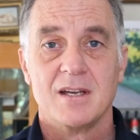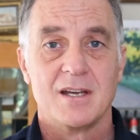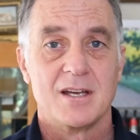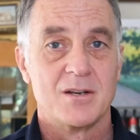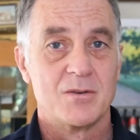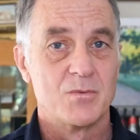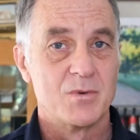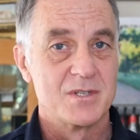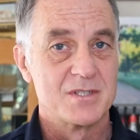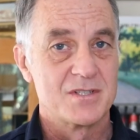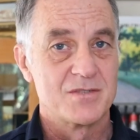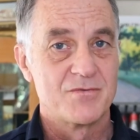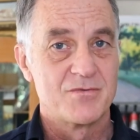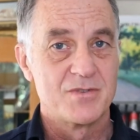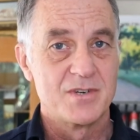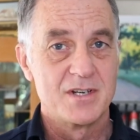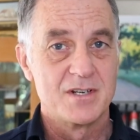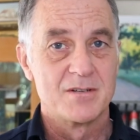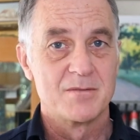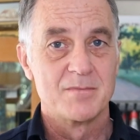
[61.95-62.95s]
And once
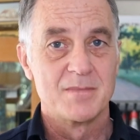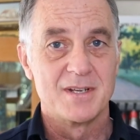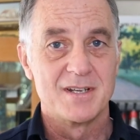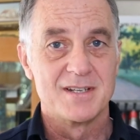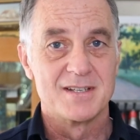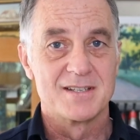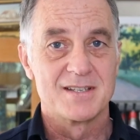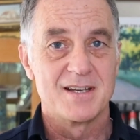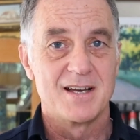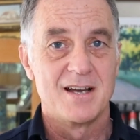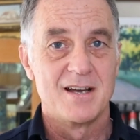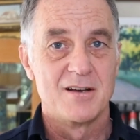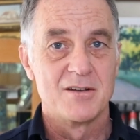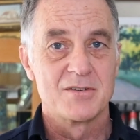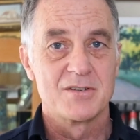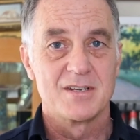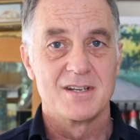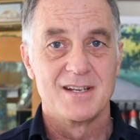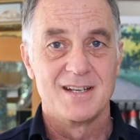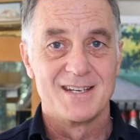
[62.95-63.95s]
freedom is
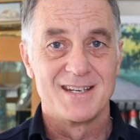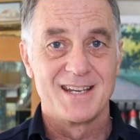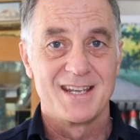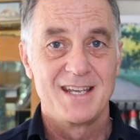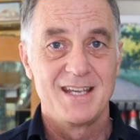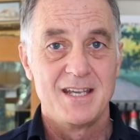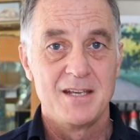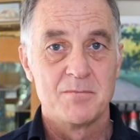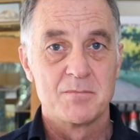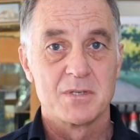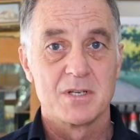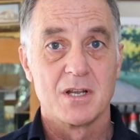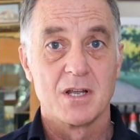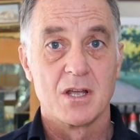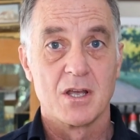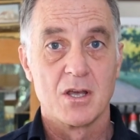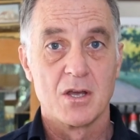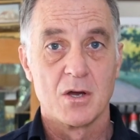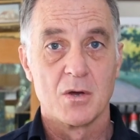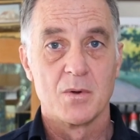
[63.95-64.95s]
out, it keeps
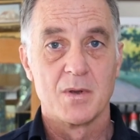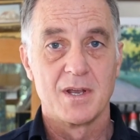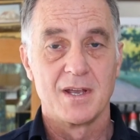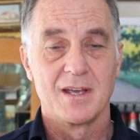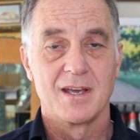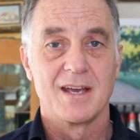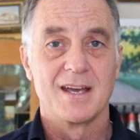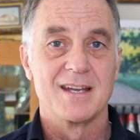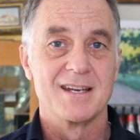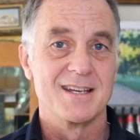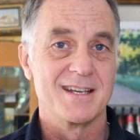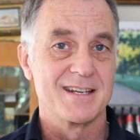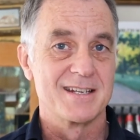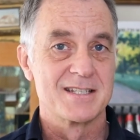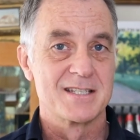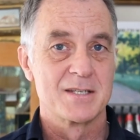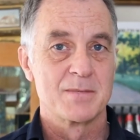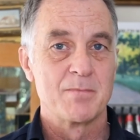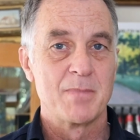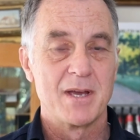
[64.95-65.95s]
going and
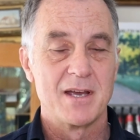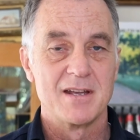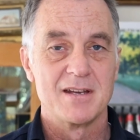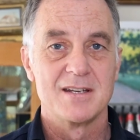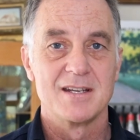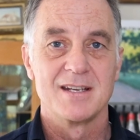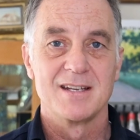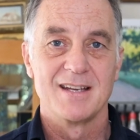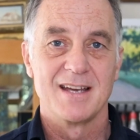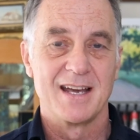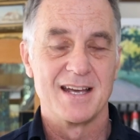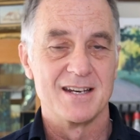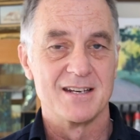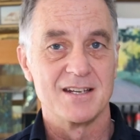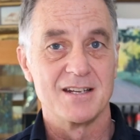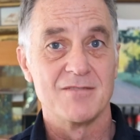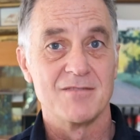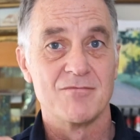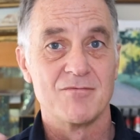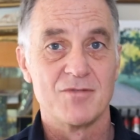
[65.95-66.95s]
expanding
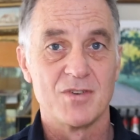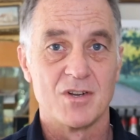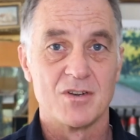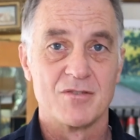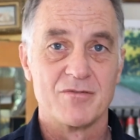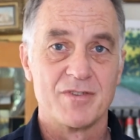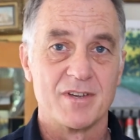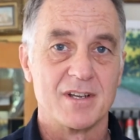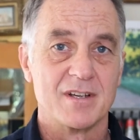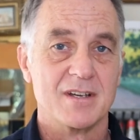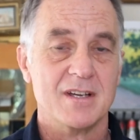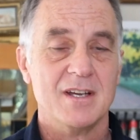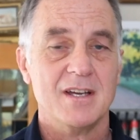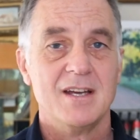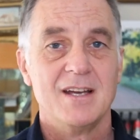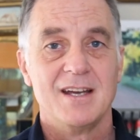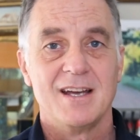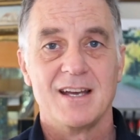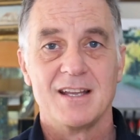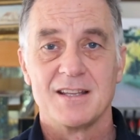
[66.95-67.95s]
and evolving.
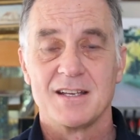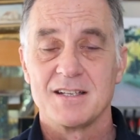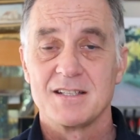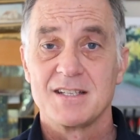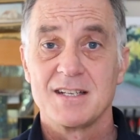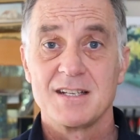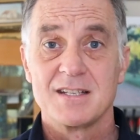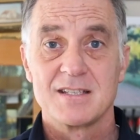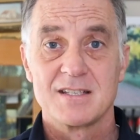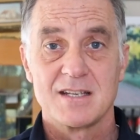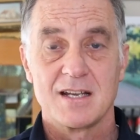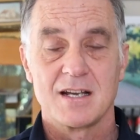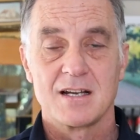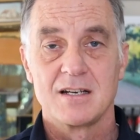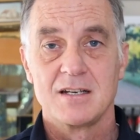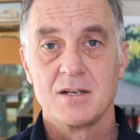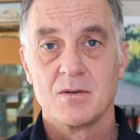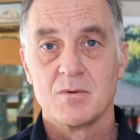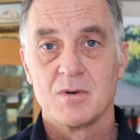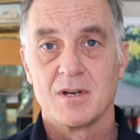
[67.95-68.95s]
And that's
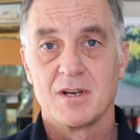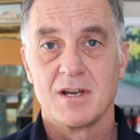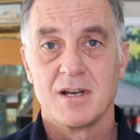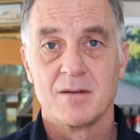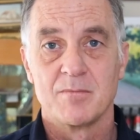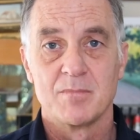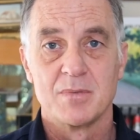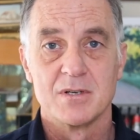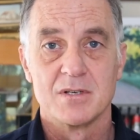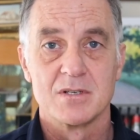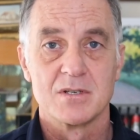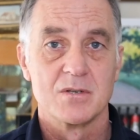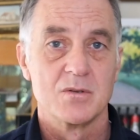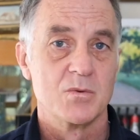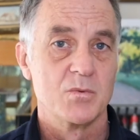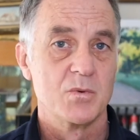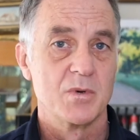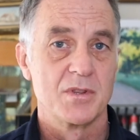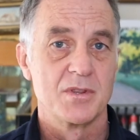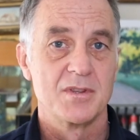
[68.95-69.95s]
exactly what happened
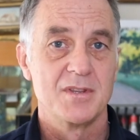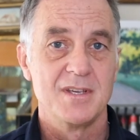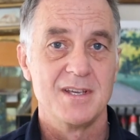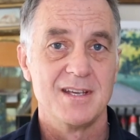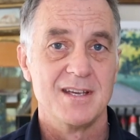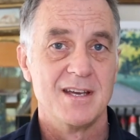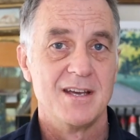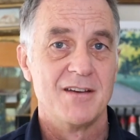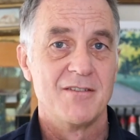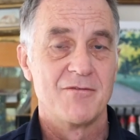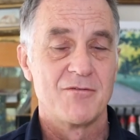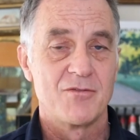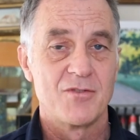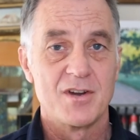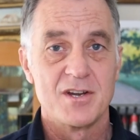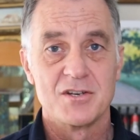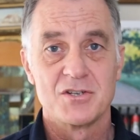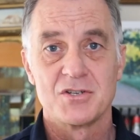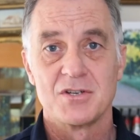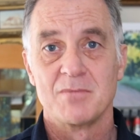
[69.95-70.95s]
with the
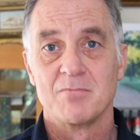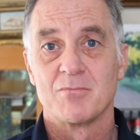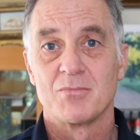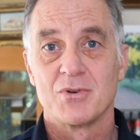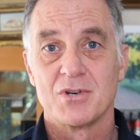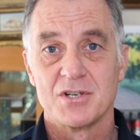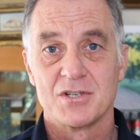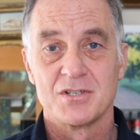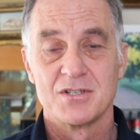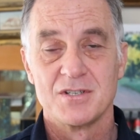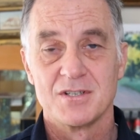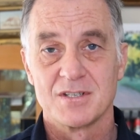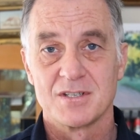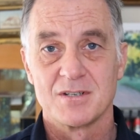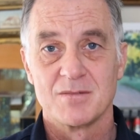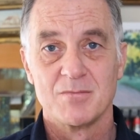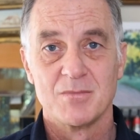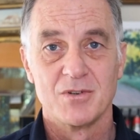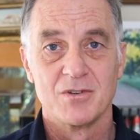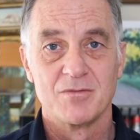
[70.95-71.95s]
French
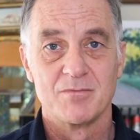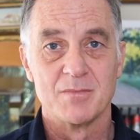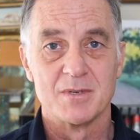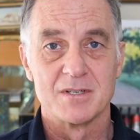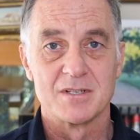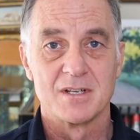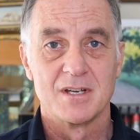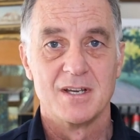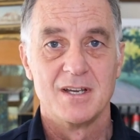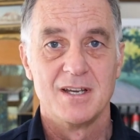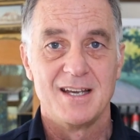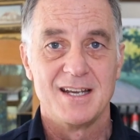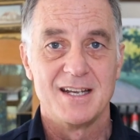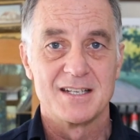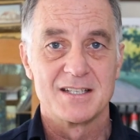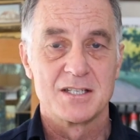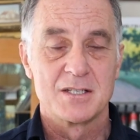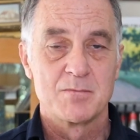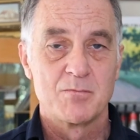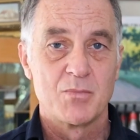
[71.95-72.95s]
Impressionist movement.
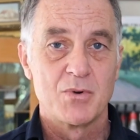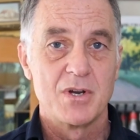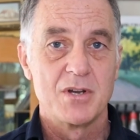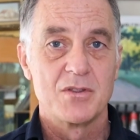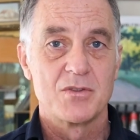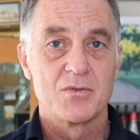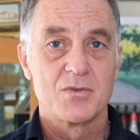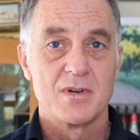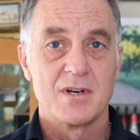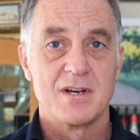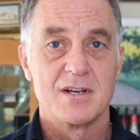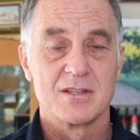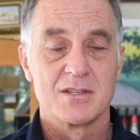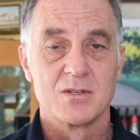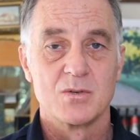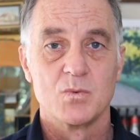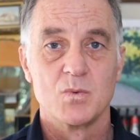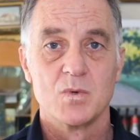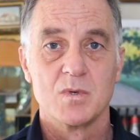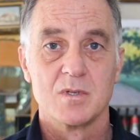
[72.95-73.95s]
It spread throughout
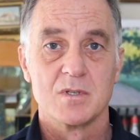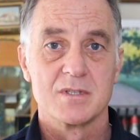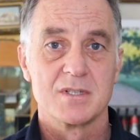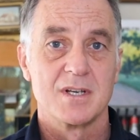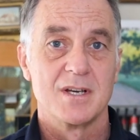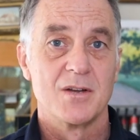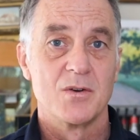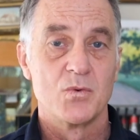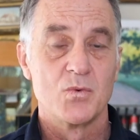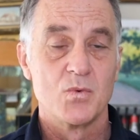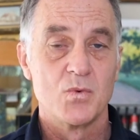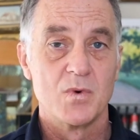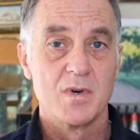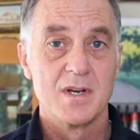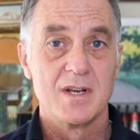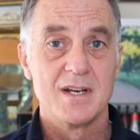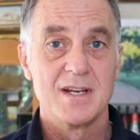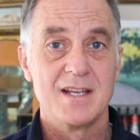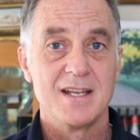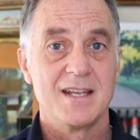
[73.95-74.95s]
the world
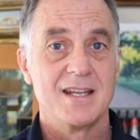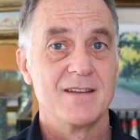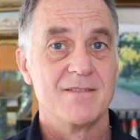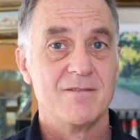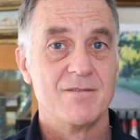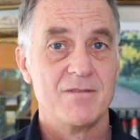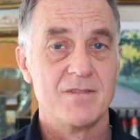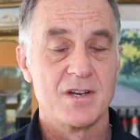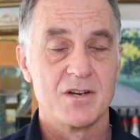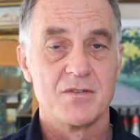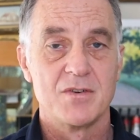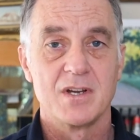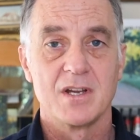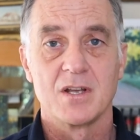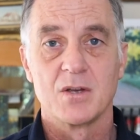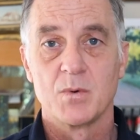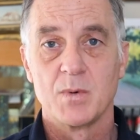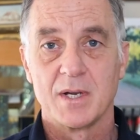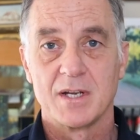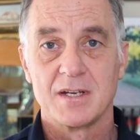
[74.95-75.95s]
really very
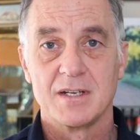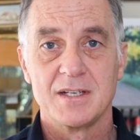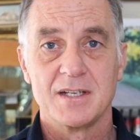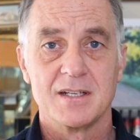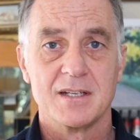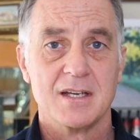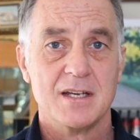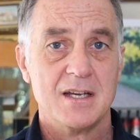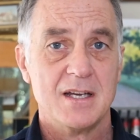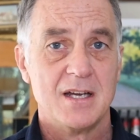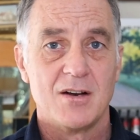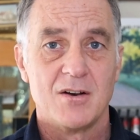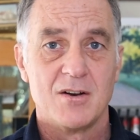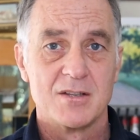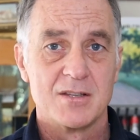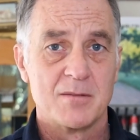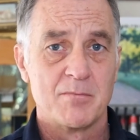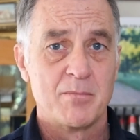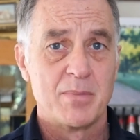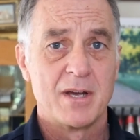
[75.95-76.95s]
quickly
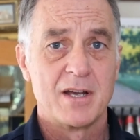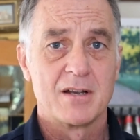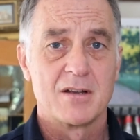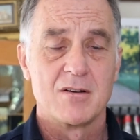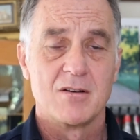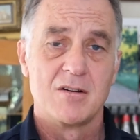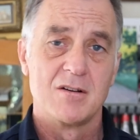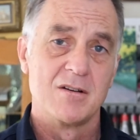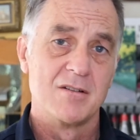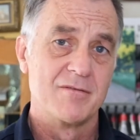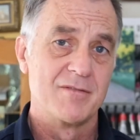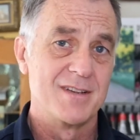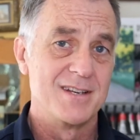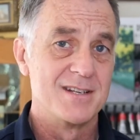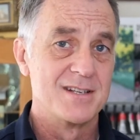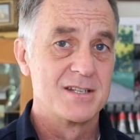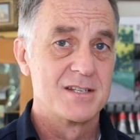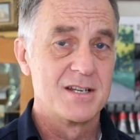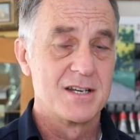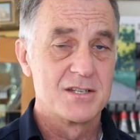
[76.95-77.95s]
on the back of
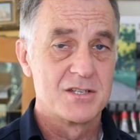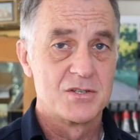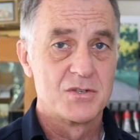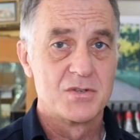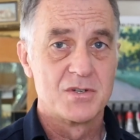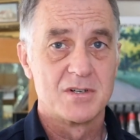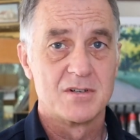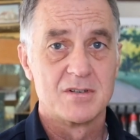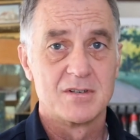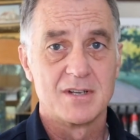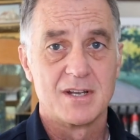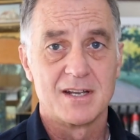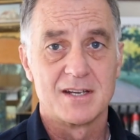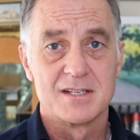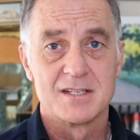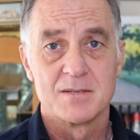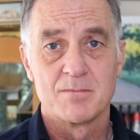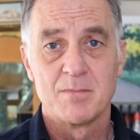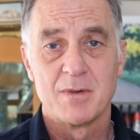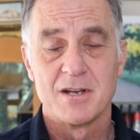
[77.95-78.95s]
industrial
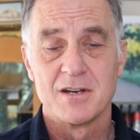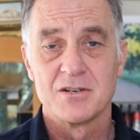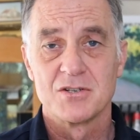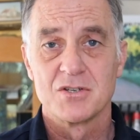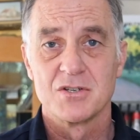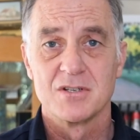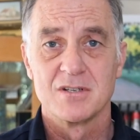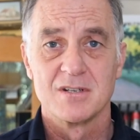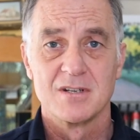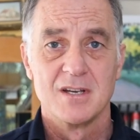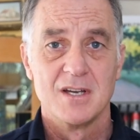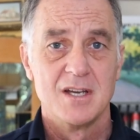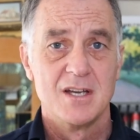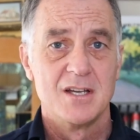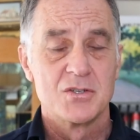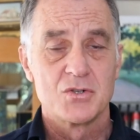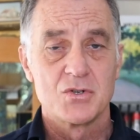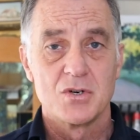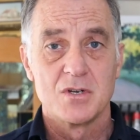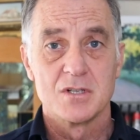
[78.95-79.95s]
expansion,
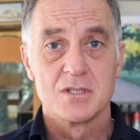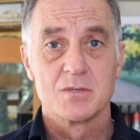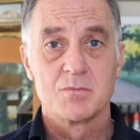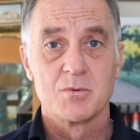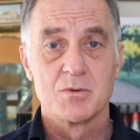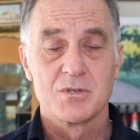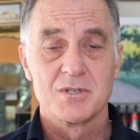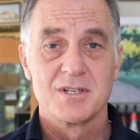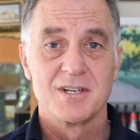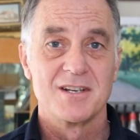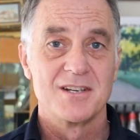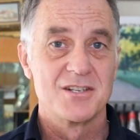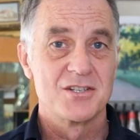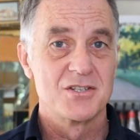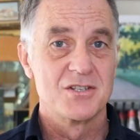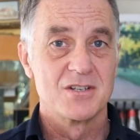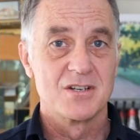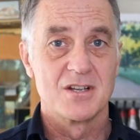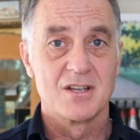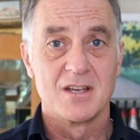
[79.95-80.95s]

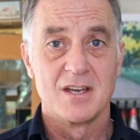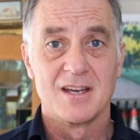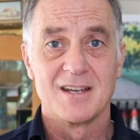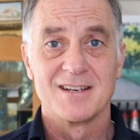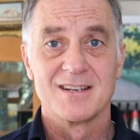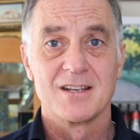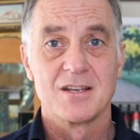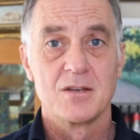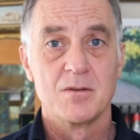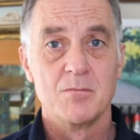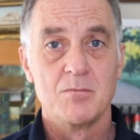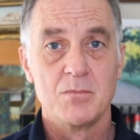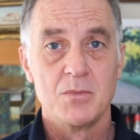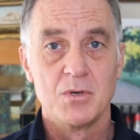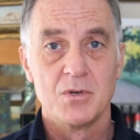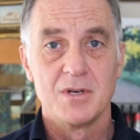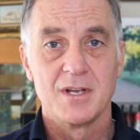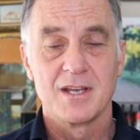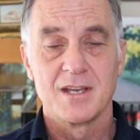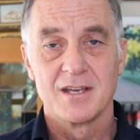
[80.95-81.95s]
transportation and
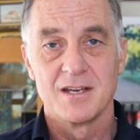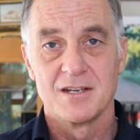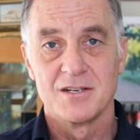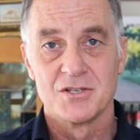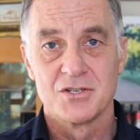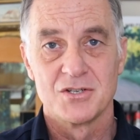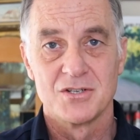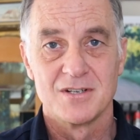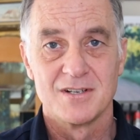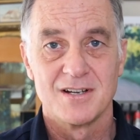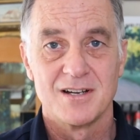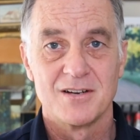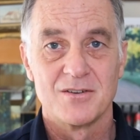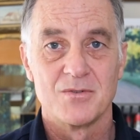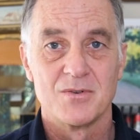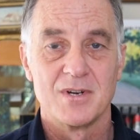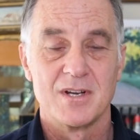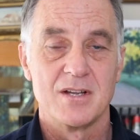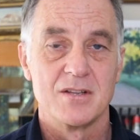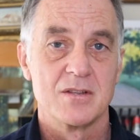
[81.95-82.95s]
communication
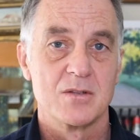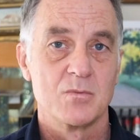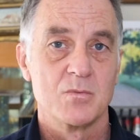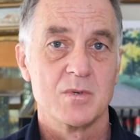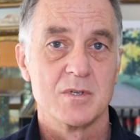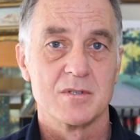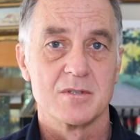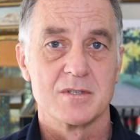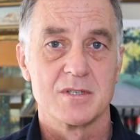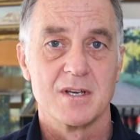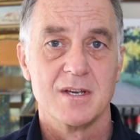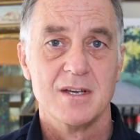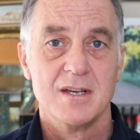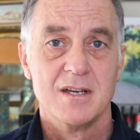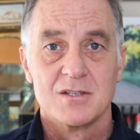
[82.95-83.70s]
around the world.